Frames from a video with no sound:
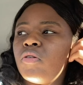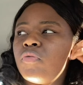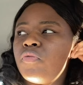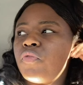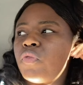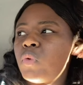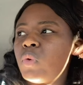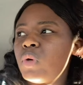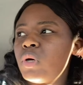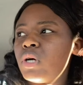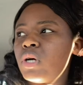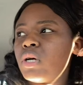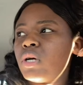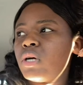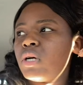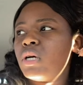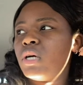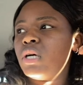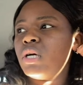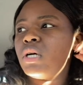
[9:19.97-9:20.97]

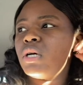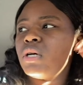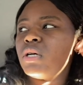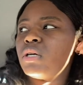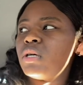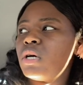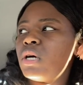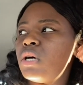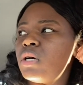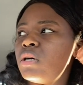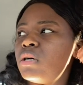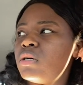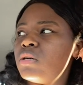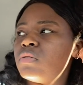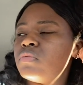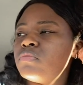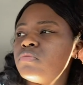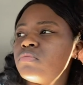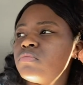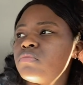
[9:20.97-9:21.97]
for
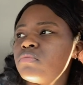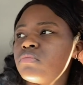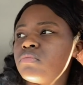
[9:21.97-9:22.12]
um